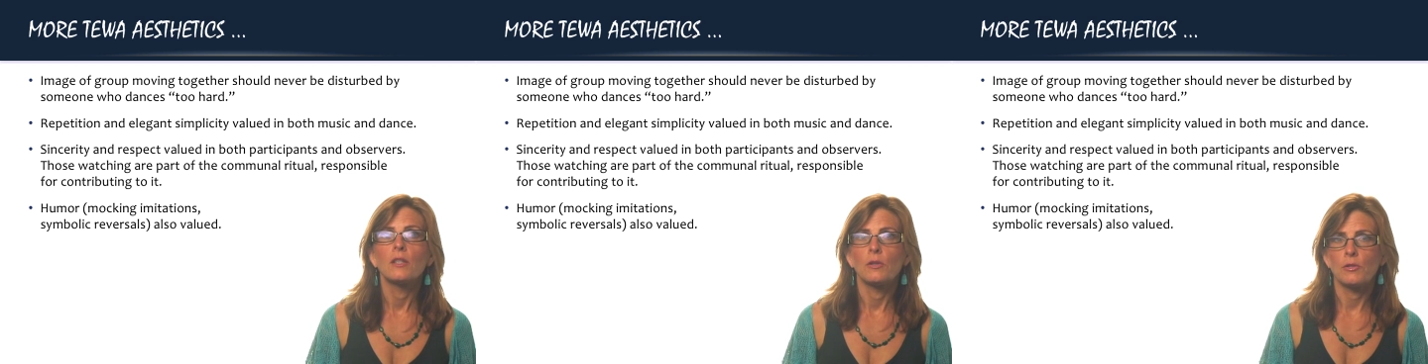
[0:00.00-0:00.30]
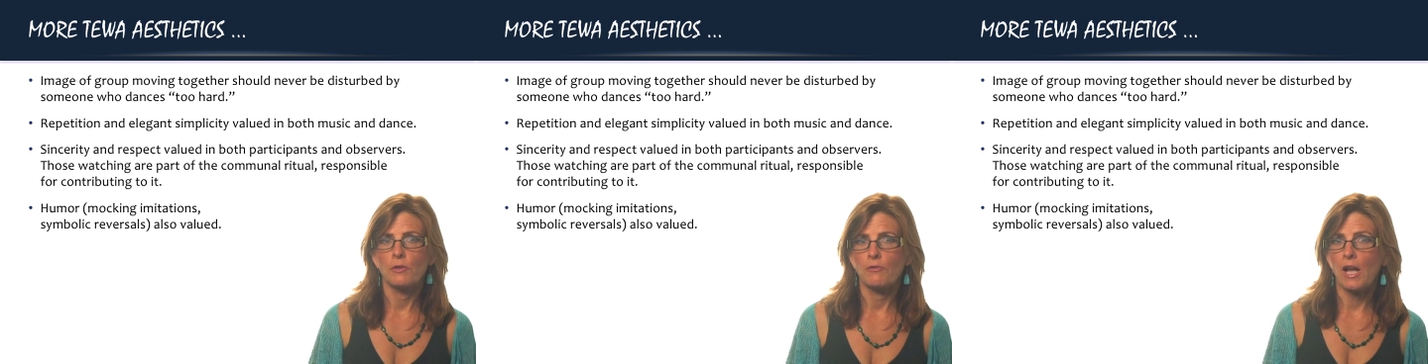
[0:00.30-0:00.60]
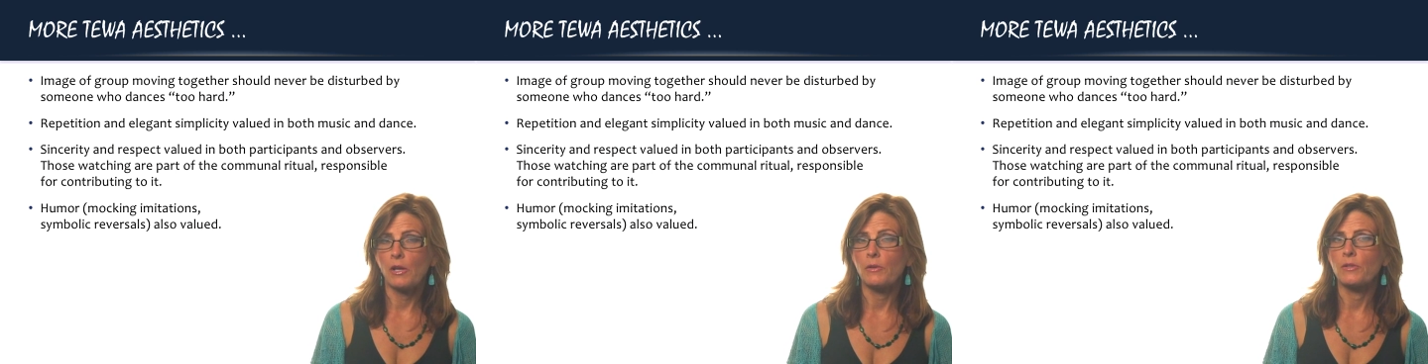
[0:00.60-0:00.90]
Those are
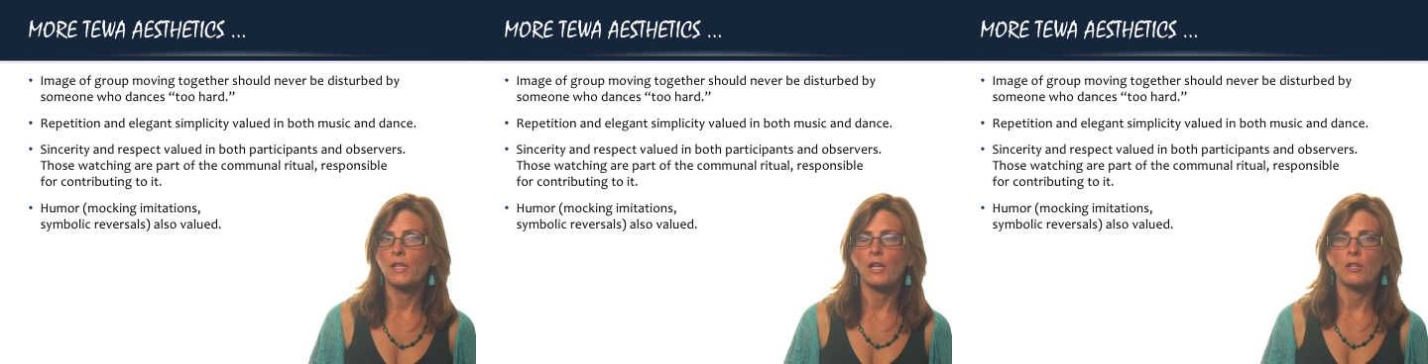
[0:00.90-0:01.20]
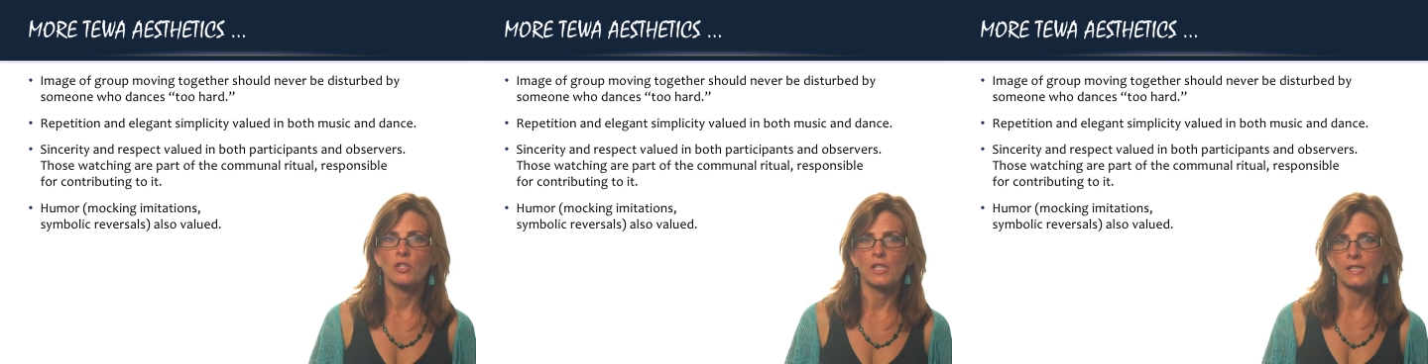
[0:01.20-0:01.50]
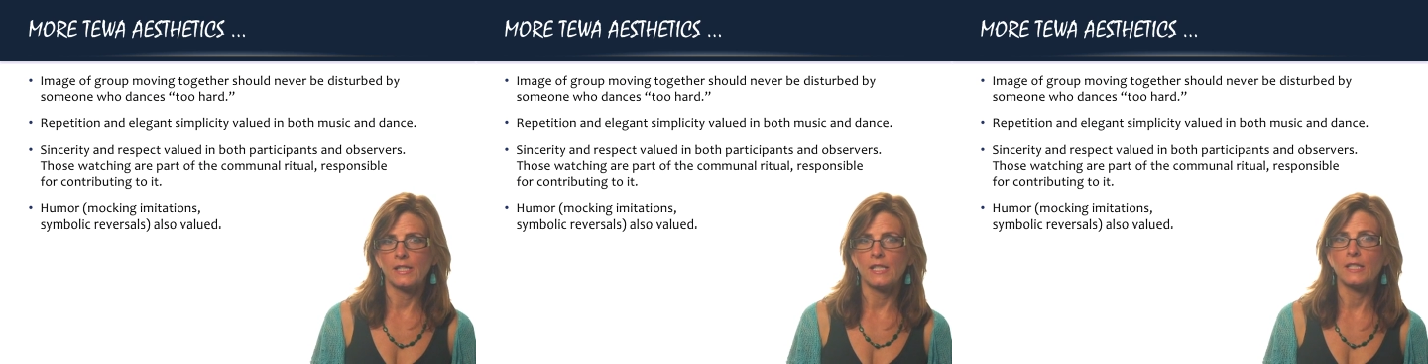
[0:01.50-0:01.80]
values that she
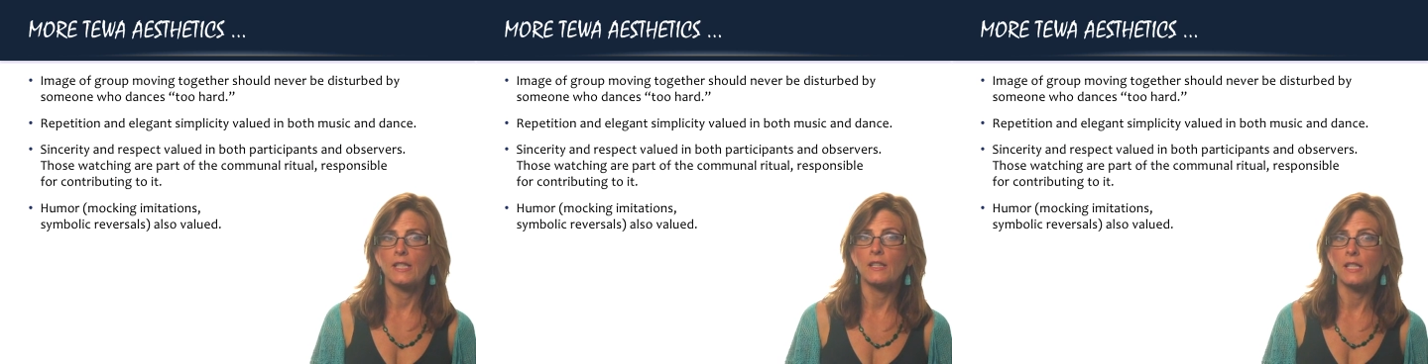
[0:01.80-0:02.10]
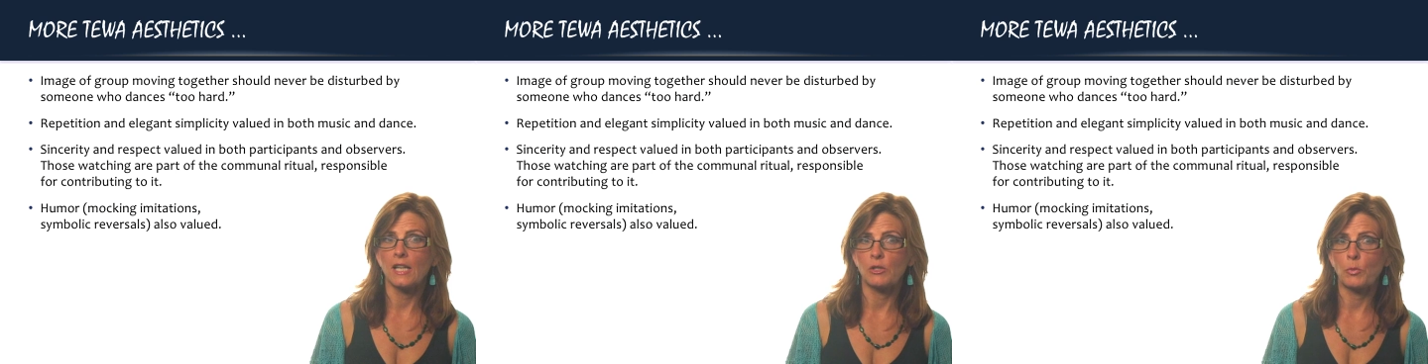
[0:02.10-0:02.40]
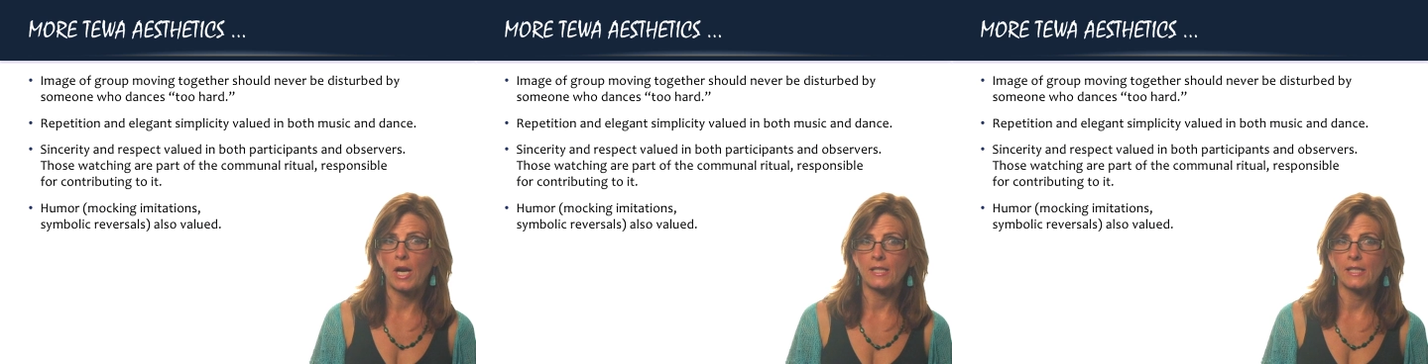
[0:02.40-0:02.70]
sees in the dance
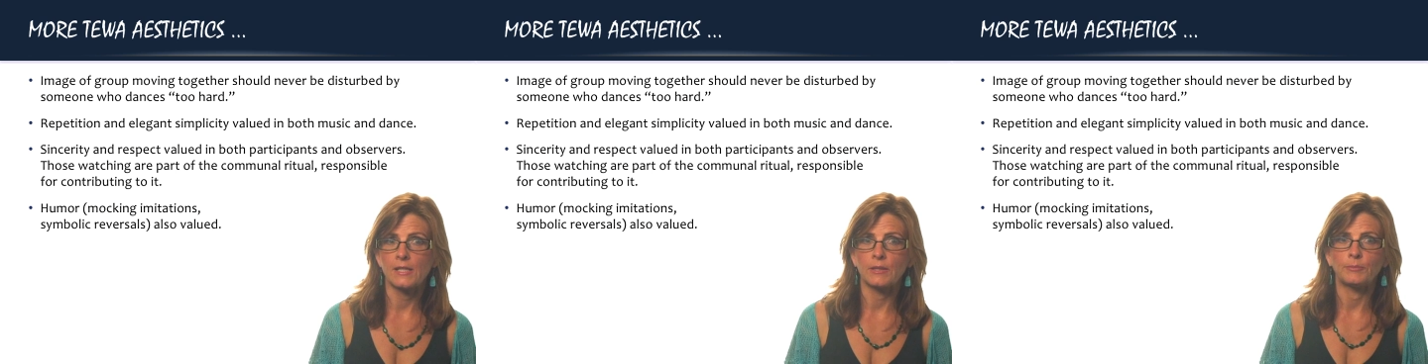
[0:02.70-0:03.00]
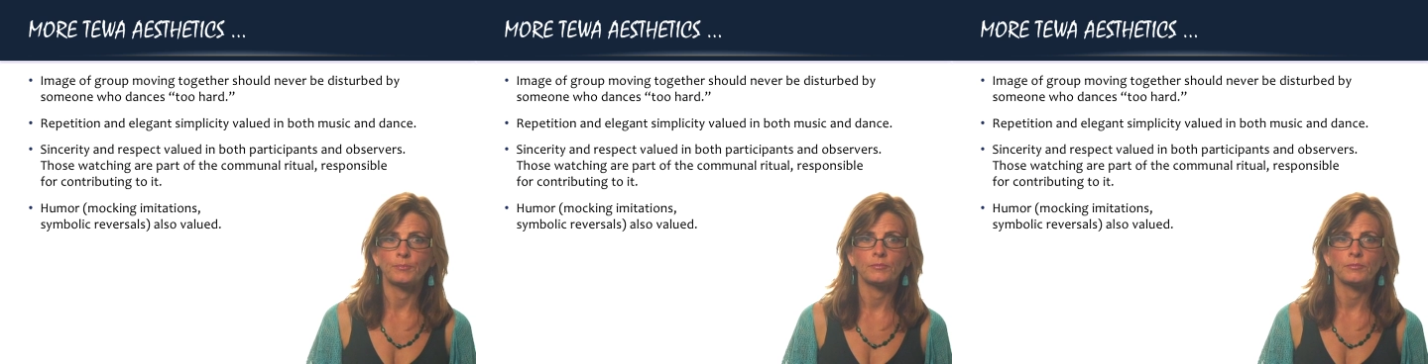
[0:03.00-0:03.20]
practice.